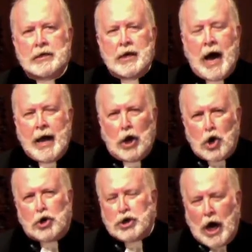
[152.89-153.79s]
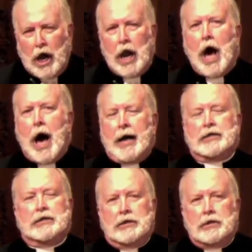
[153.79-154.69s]
I learned a
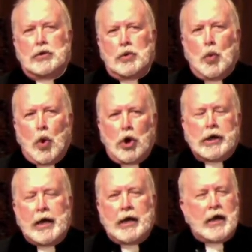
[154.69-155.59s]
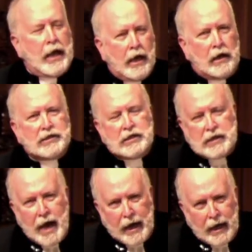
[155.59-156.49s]
lot working in a
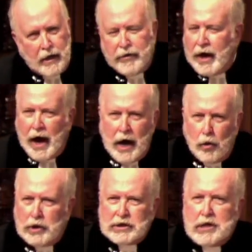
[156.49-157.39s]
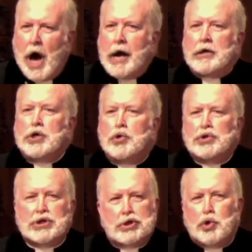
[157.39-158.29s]
setting that I was not
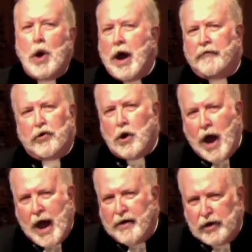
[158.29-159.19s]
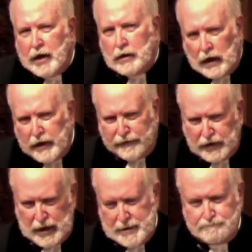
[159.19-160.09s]
used to ever having lived
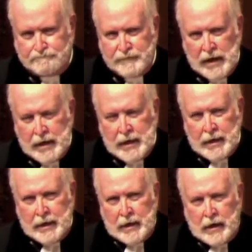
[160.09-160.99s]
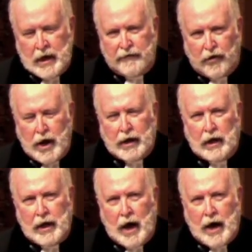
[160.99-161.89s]
in. And
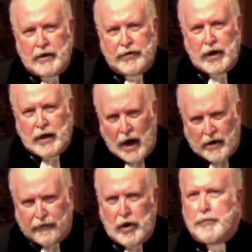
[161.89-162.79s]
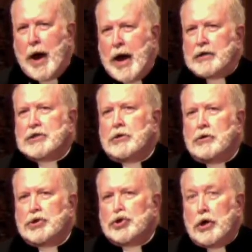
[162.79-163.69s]
frankly, I think every pastor
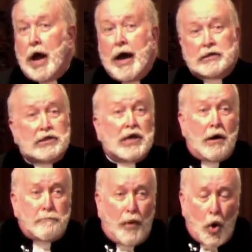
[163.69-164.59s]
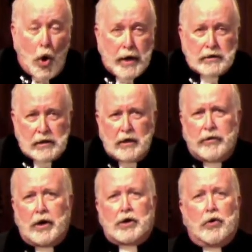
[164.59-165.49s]
should at some point in
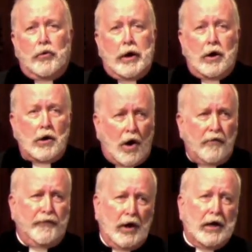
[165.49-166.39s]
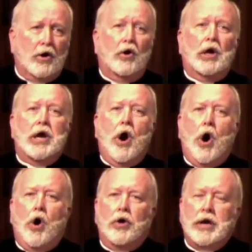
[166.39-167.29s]
their career, hopefully early
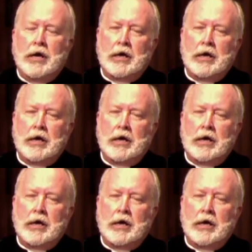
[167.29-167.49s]
on,